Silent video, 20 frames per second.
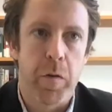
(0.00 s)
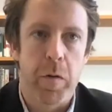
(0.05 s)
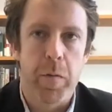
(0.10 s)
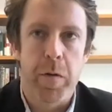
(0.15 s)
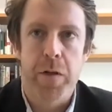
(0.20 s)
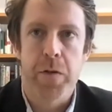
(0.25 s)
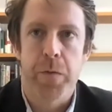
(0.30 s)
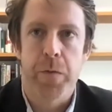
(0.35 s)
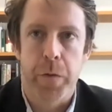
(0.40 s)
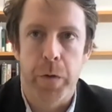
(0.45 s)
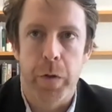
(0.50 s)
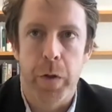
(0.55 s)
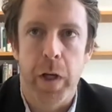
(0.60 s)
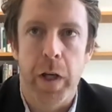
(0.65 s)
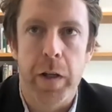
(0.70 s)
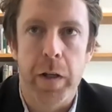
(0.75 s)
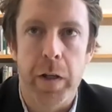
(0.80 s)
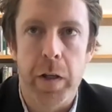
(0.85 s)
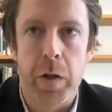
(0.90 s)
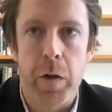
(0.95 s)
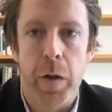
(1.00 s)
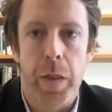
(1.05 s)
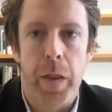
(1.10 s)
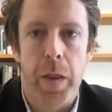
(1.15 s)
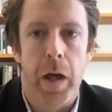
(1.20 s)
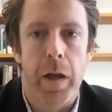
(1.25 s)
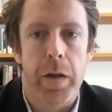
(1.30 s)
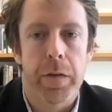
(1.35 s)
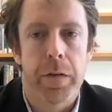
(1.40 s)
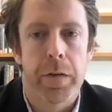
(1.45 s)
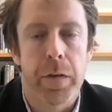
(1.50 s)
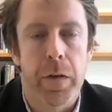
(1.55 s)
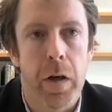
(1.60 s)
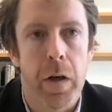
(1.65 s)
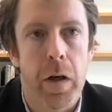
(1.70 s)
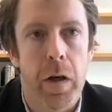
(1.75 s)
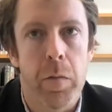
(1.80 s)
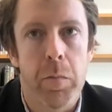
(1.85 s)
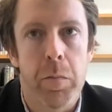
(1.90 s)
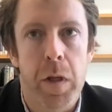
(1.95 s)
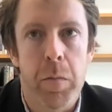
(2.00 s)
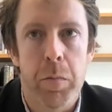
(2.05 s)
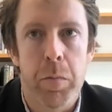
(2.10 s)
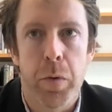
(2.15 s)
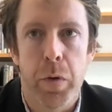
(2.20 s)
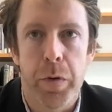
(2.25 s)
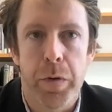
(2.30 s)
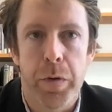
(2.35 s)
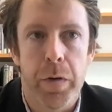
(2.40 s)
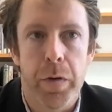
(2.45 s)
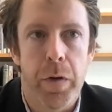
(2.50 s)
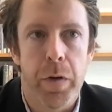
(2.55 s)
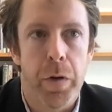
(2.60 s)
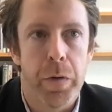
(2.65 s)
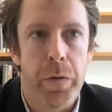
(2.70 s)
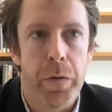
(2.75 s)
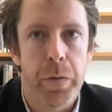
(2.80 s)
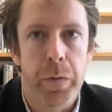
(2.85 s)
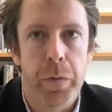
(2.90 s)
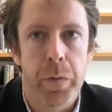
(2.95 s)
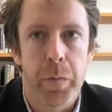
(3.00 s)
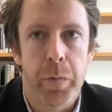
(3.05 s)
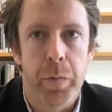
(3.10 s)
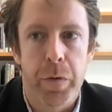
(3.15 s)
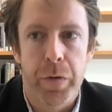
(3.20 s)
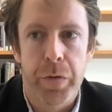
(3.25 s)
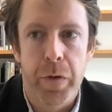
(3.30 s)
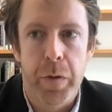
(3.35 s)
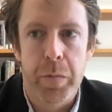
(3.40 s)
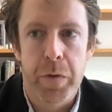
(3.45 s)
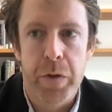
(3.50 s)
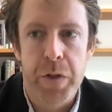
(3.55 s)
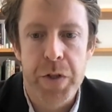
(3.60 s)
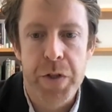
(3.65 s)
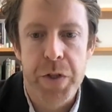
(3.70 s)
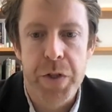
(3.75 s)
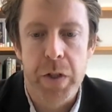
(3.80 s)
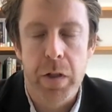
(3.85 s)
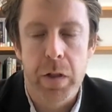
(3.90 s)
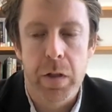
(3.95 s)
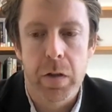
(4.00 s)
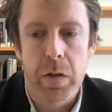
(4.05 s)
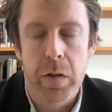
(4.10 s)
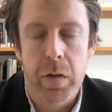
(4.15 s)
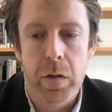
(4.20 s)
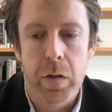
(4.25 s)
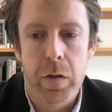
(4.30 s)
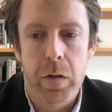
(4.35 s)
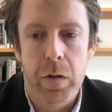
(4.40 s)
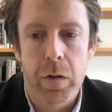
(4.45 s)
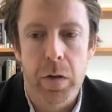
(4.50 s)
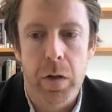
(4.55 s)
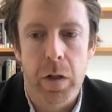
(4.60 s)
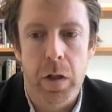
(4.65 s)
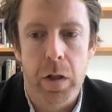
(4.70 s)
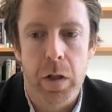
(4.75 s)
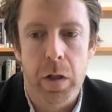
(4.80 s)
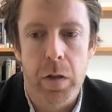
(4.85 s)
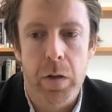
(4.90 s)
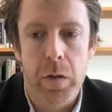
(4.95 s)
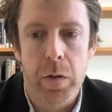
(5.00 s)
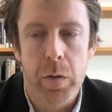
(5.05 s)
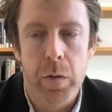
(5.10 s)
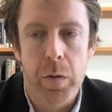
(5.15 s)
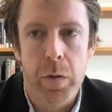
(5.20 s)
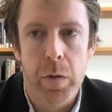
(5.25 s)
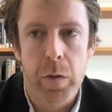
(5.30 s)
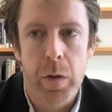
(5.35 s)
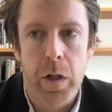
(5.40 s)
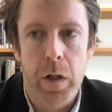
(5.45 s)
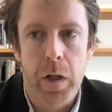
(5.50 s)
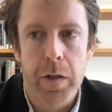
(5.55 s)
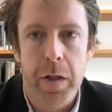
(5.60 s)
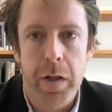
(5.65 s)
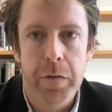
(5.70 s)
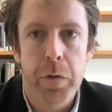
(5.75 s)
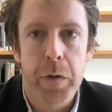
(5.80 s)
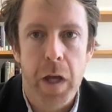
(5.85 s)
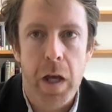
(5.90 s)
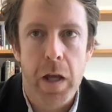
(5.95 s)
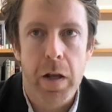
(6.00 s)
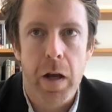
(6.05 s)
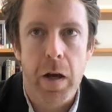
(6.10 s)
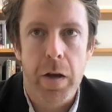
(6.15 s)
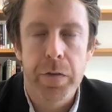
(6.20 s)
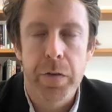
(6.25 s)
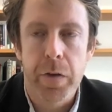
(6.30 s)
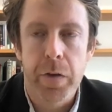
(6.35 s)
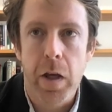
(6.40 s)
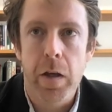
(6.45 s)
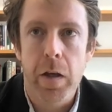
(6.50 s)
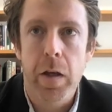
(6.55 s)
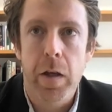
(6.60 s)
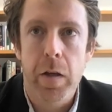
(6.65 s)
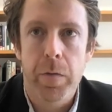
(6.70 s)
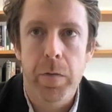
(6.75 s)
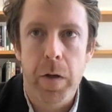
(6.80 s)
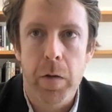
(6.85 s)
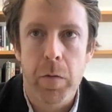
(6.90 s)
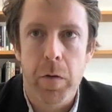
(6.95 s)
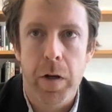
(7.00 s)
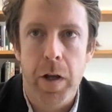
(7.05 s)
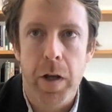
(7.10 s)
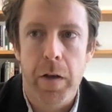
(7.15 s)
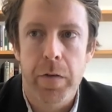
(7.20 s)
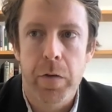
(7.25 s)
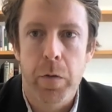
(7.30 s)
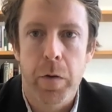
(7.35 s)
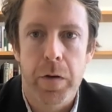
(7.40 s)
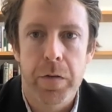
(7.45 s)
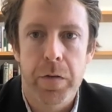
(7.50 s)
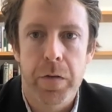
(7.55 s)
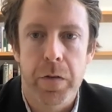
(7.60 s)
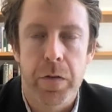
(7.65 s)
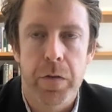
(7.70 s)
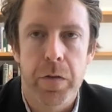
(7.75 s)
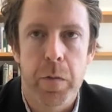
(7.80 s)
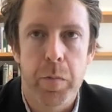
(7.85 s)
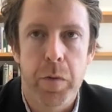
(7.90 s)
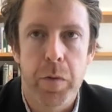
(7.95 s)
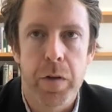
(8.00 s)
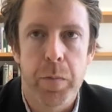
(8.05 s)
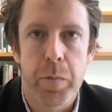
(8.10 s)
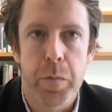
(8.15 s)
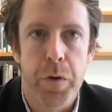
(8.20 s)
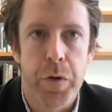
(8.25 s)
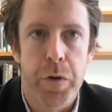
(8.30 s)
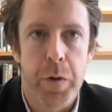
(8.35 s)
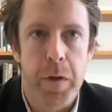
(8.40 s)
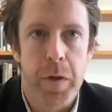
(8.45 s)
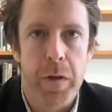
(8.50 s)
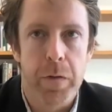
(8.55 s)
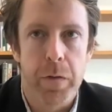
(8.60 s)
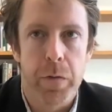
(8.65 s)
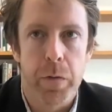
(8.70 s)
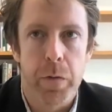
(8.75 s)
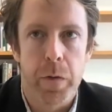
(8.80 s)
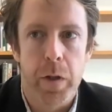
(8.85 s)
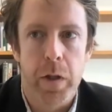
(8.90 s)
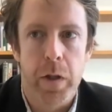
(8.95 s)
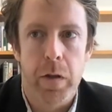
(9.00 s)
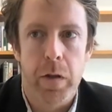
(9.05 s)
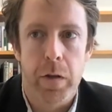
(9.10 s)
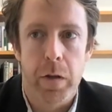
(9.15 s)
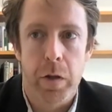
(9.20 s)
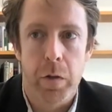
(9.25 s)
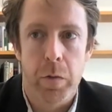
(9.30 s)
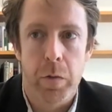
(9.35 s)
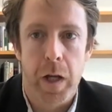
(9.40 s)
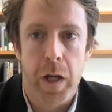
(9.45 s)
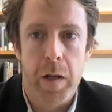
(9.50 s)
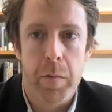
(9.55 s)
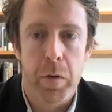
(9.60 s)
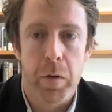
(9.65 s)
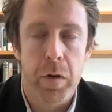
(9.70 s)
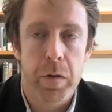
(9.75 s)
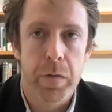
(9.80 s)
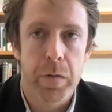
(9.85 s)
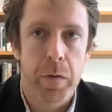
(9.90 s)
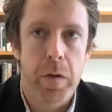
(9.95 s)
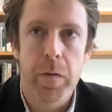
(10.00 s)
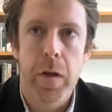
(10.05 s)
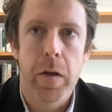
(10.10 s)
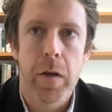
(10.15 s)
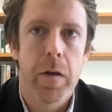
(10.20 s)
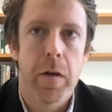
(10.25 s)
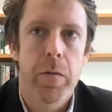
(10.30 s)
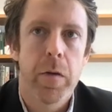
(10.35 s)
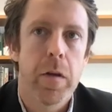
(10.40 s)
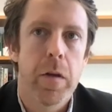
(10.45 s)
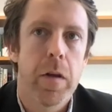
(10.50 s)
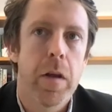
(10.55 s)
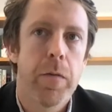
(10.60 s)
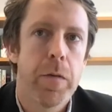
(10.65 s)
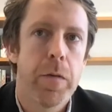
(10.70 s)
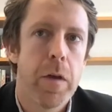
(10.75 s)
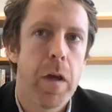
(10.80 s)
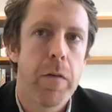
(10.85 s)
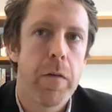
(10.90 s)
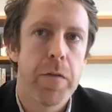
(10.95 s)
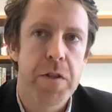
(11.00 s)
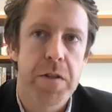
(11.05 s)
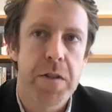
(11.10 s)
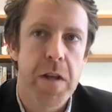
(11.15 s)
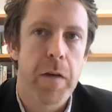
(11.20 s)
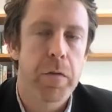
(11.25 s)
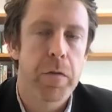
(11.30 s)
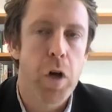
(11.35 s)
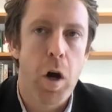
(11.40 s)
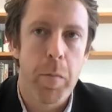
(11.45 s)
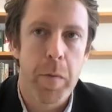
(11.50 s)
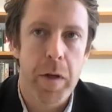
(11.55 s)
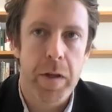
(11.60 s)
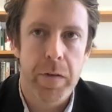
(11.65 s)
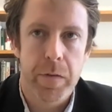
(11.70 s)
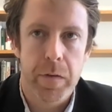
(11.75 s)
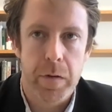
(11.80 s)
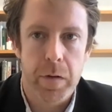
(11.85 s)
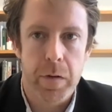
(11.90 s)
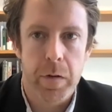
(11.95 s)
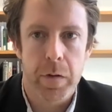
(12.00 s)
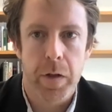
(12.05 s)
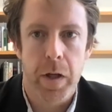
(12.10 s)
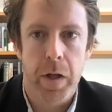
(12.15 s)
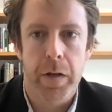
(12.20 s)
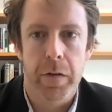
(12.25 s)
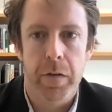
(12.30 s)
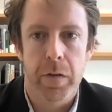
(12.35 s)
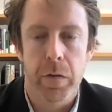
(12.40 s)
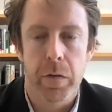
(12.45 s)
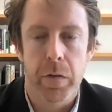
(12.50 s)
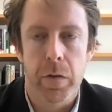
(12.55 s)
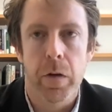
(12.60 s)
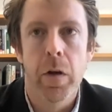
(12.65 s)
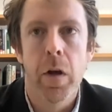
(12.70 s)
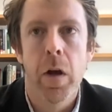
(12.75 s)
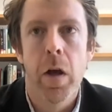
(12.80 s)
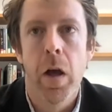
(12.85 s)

you very much for ending on that um, important note, Press Abdurashid. Uh, I'd like to again ask if anyone has questions to please put them into the, the Q&A box. So if, if you even just have comments that you'd like to